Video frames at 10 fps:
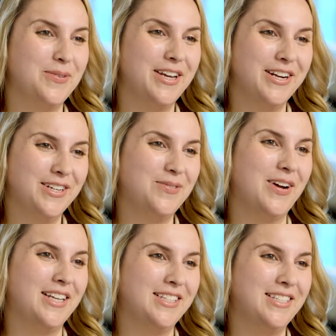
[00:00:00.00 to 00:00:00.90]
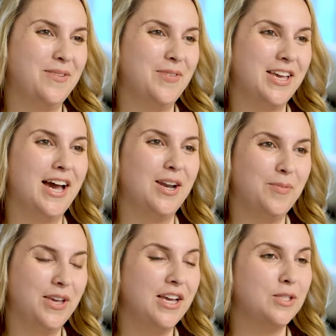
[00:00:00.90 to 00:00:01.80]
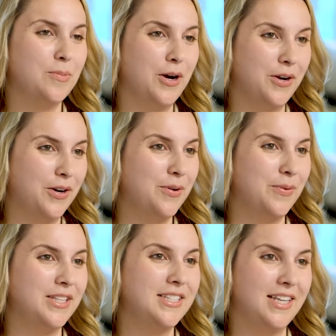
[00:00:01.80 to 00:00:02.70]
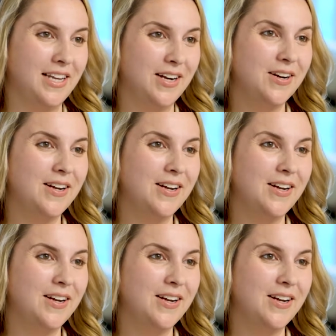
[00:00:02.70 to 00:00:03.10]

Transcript: three years, Ryan STEAM Academy has partnered with City Year,